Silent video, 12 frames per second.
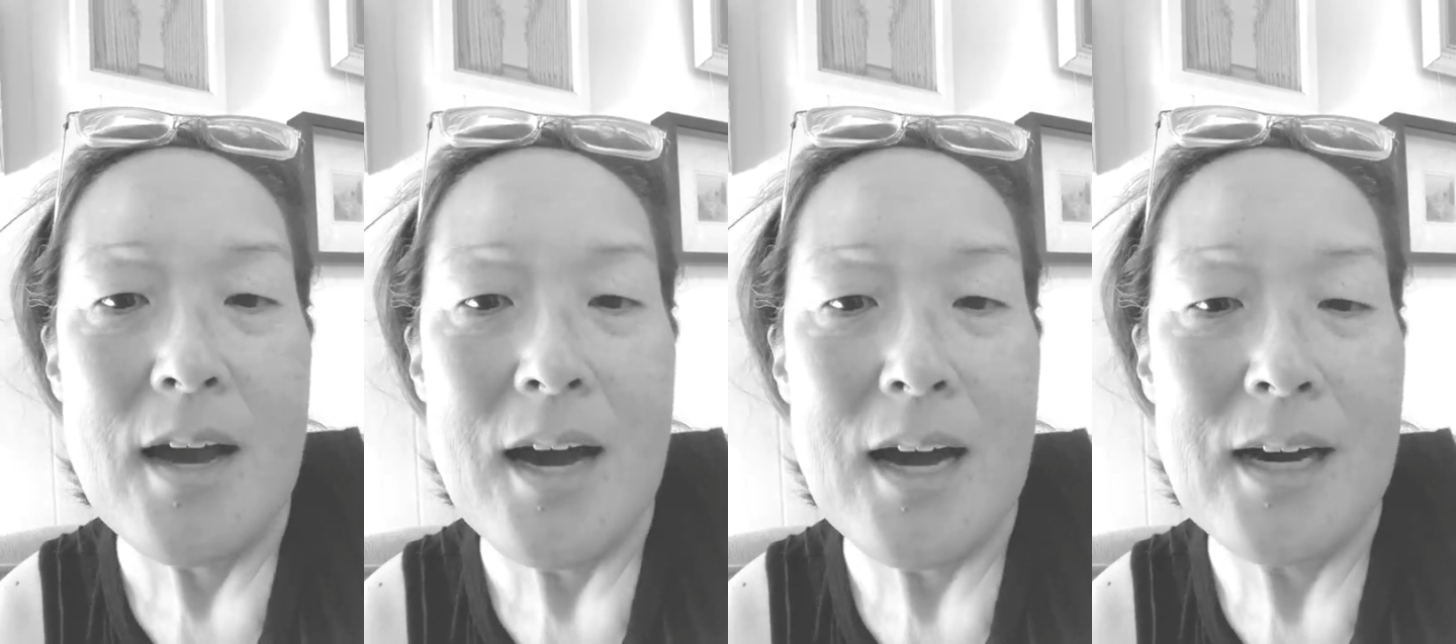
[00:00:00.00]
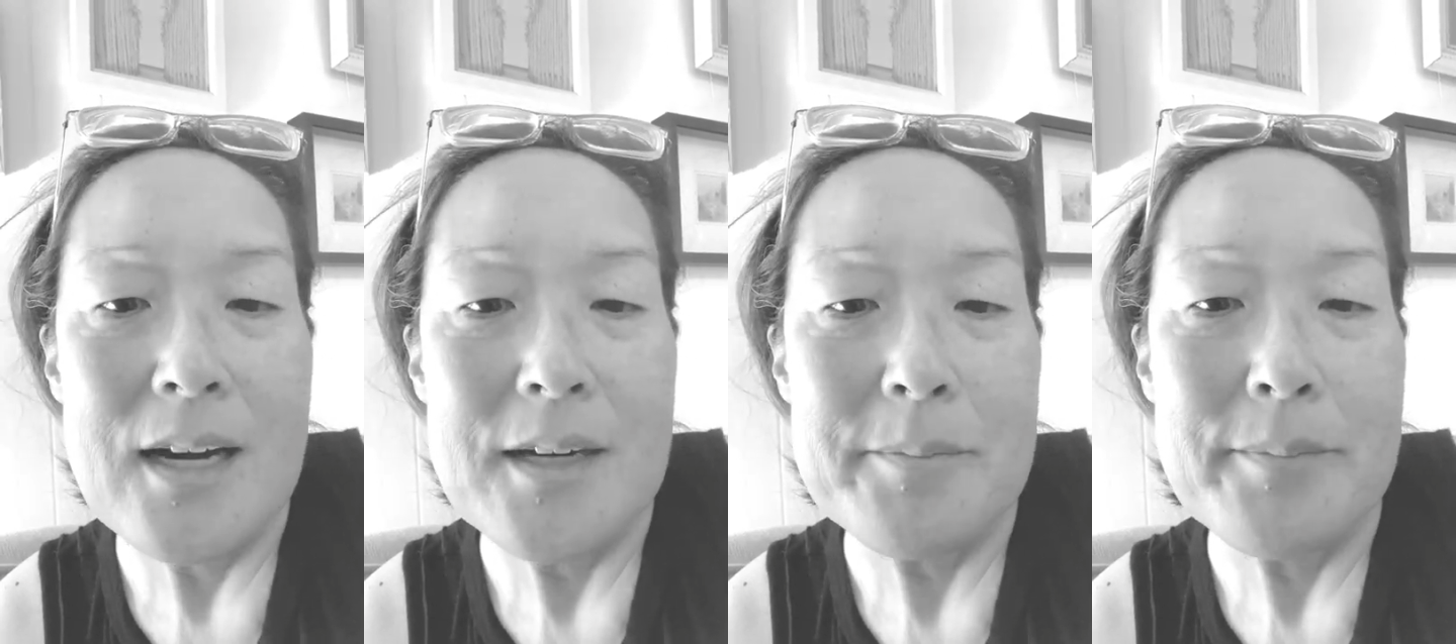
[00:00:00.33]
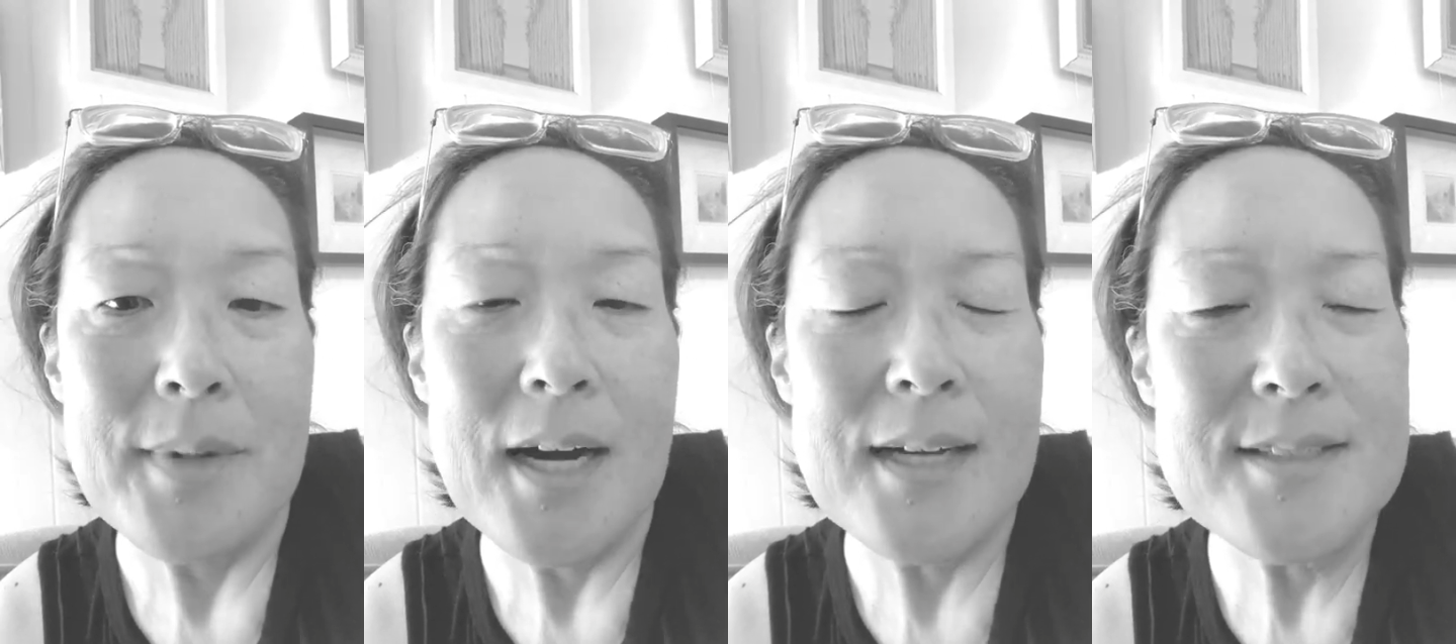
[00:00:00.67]

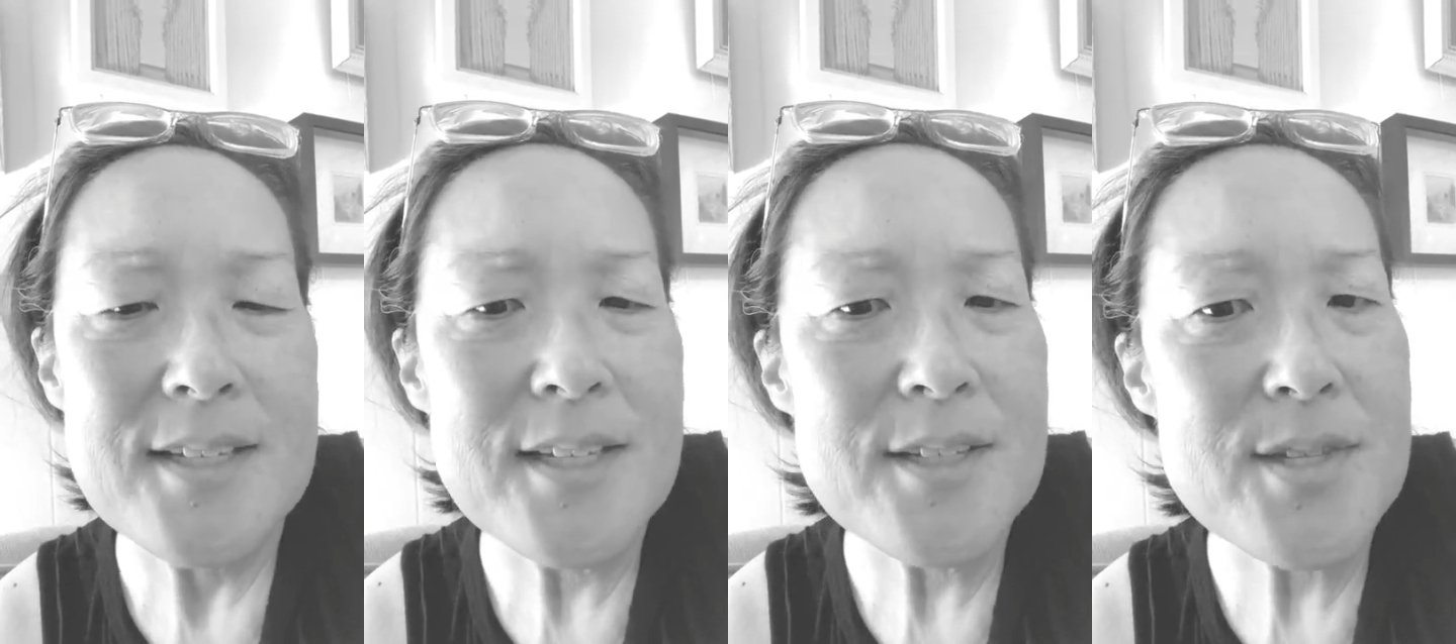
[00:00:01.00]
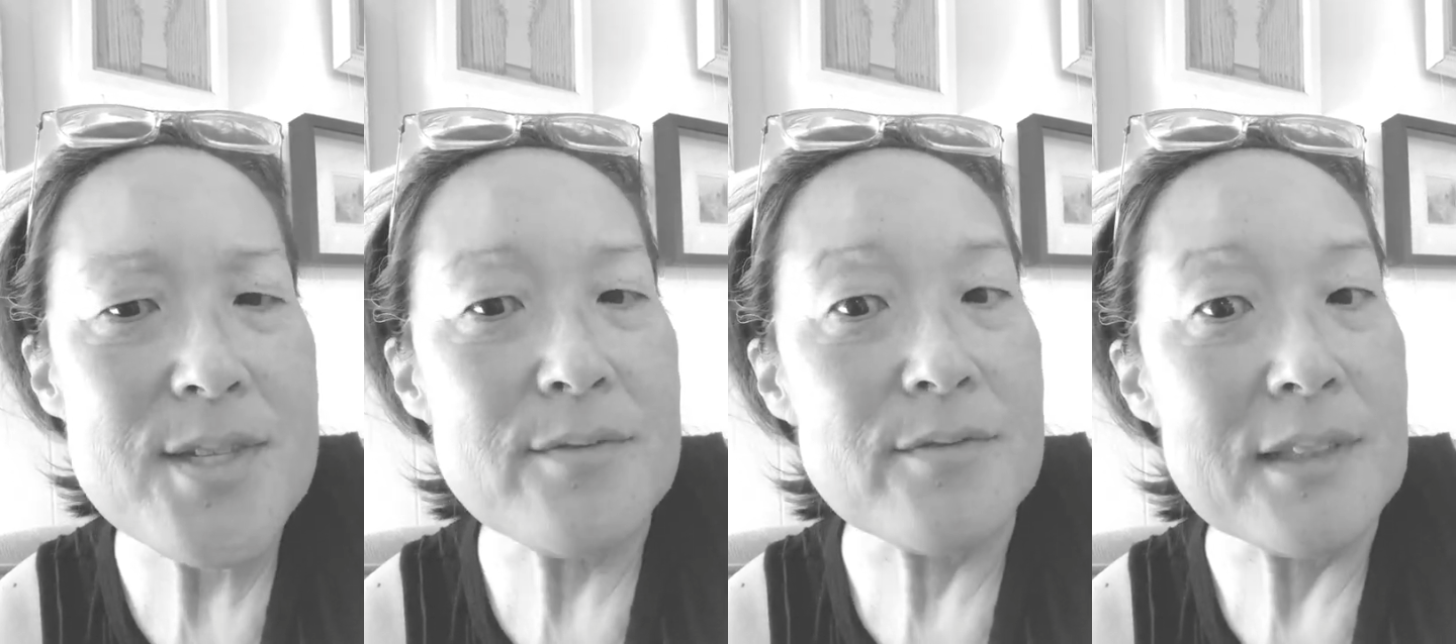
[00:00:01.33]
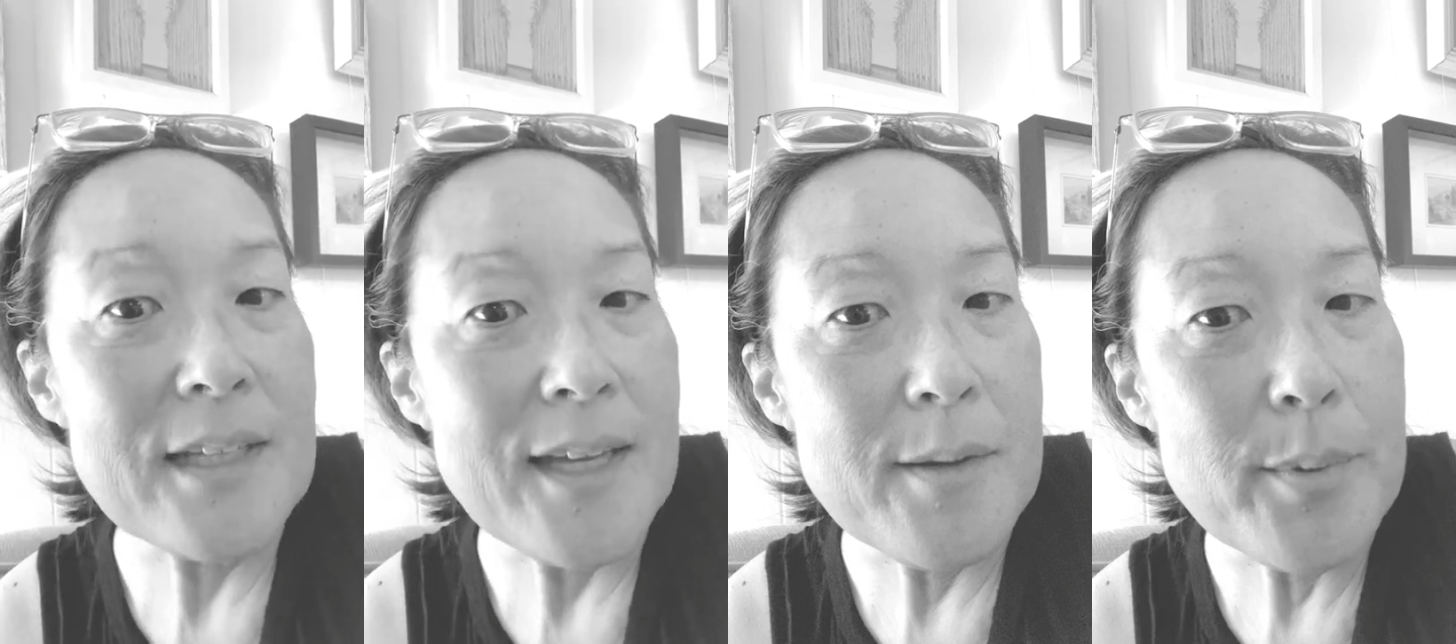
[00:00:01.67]
um, ideas of
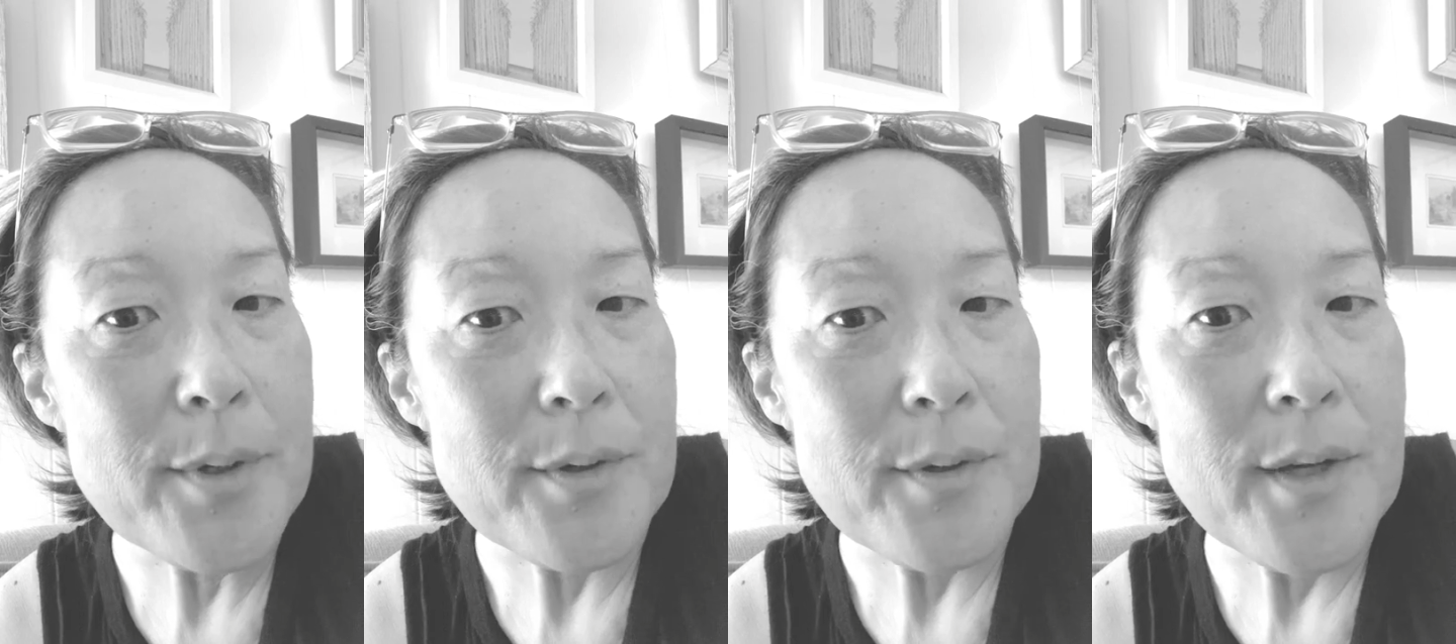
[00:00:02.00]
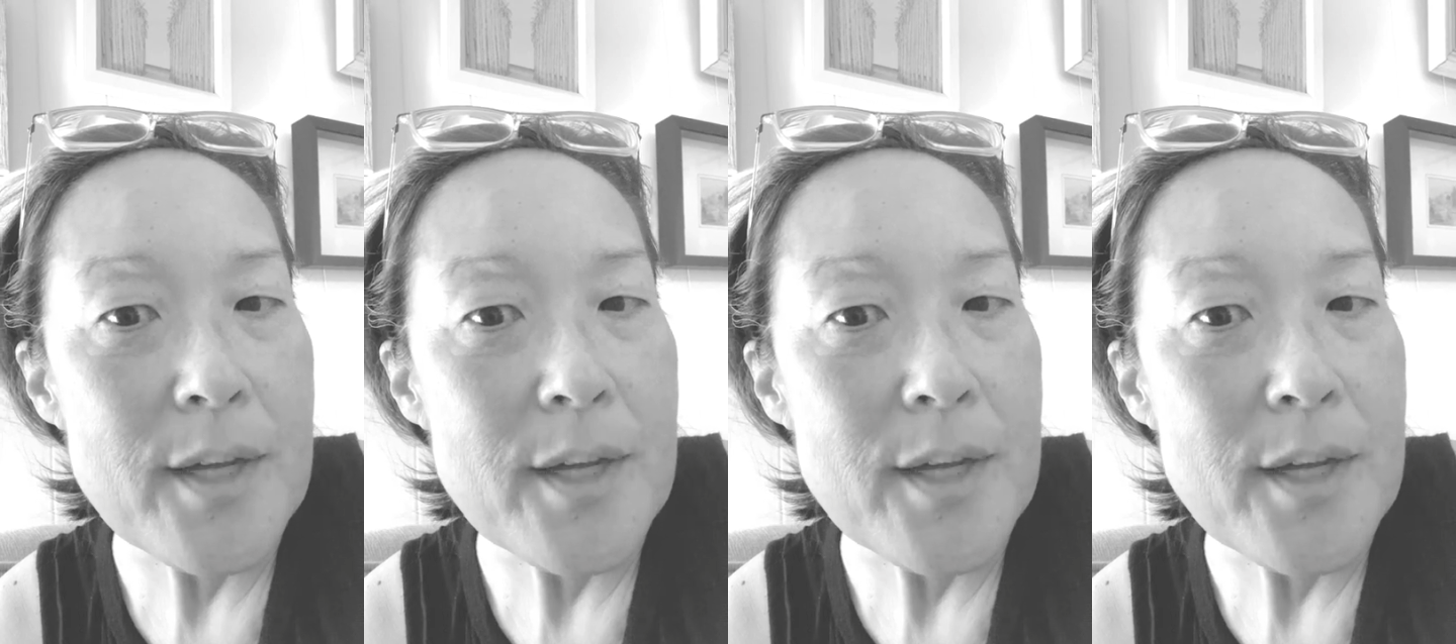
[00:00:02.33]
labor